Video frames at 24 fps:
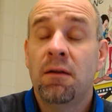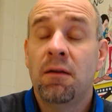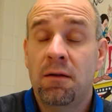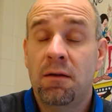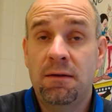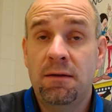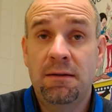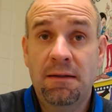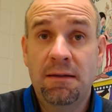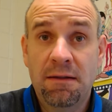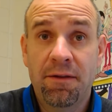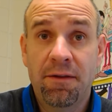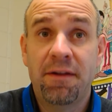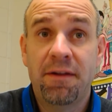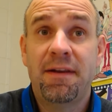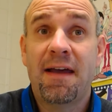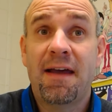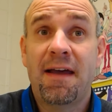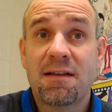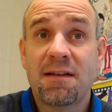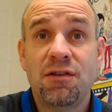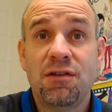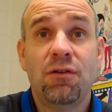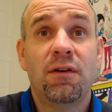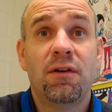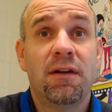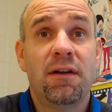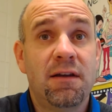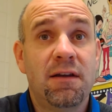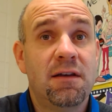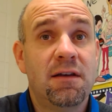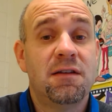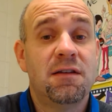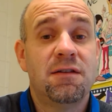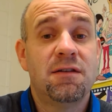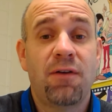The next unit
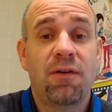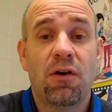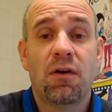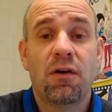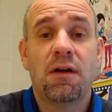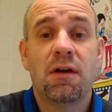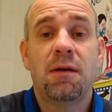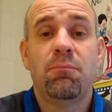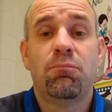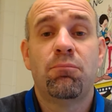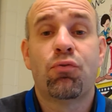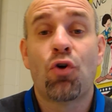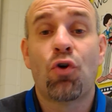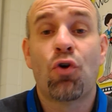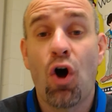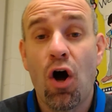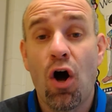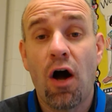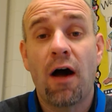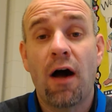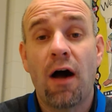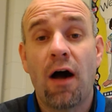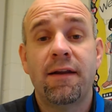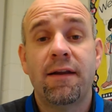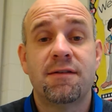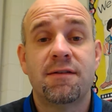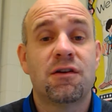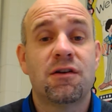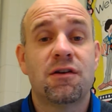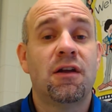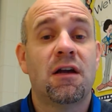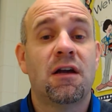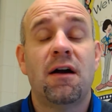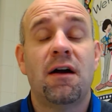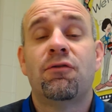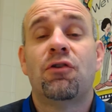is very broad. It's
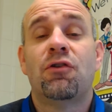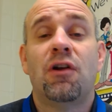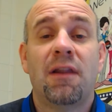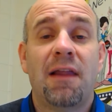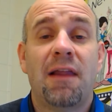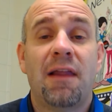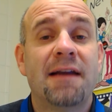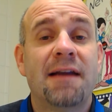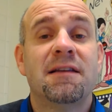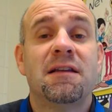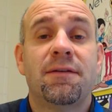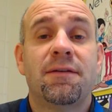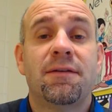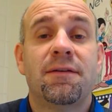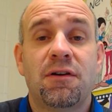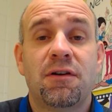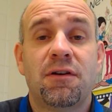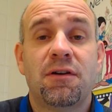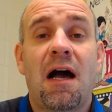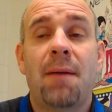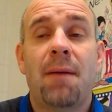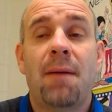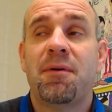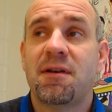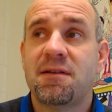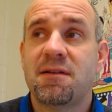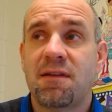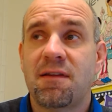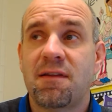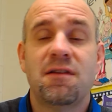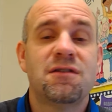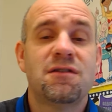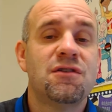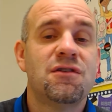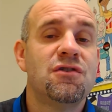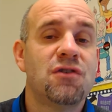going to cover a lot of different topics,
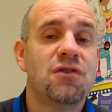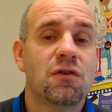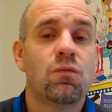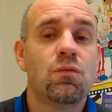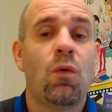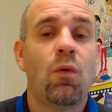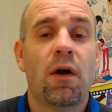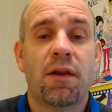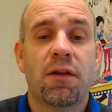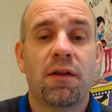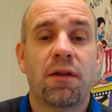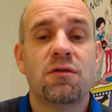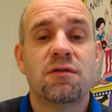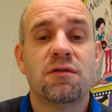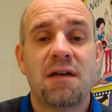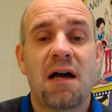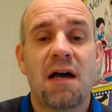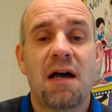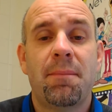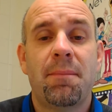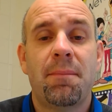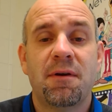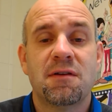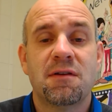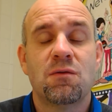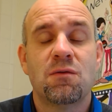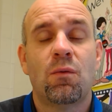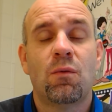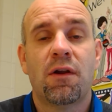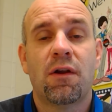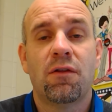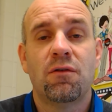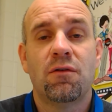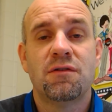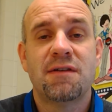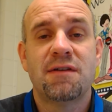and this is just one of those topics, one
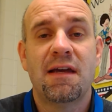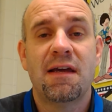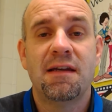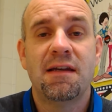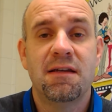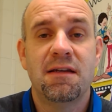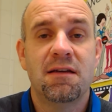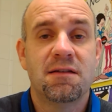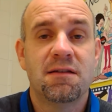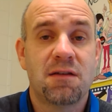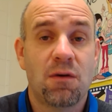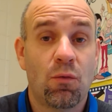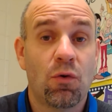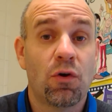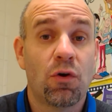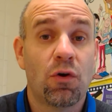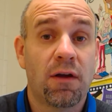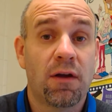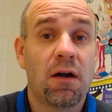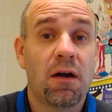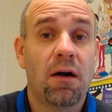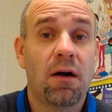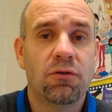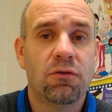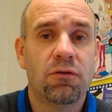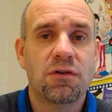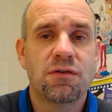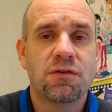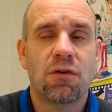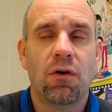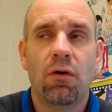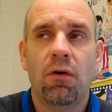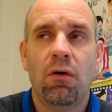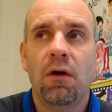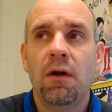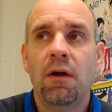of those ideas that we're going to cover.
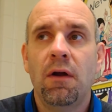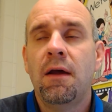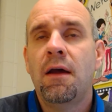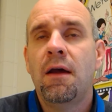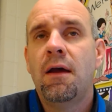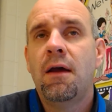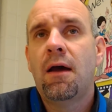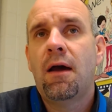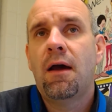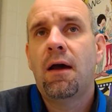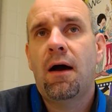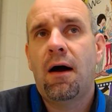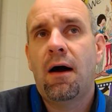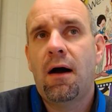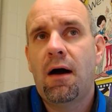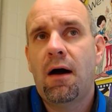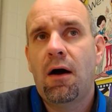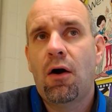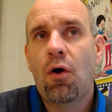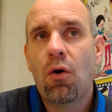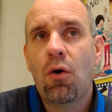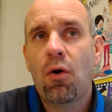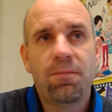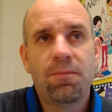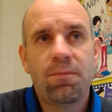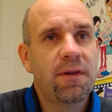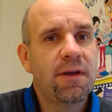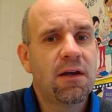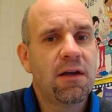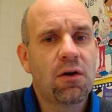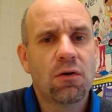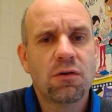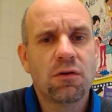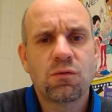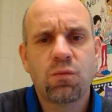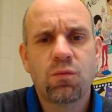So hopefully
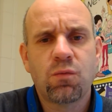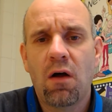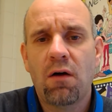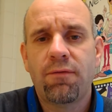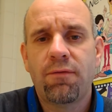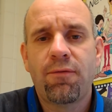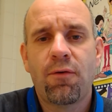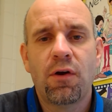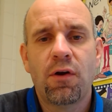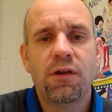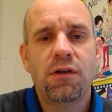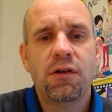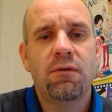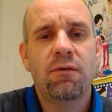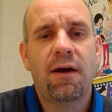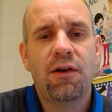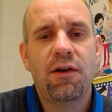it goes well for you.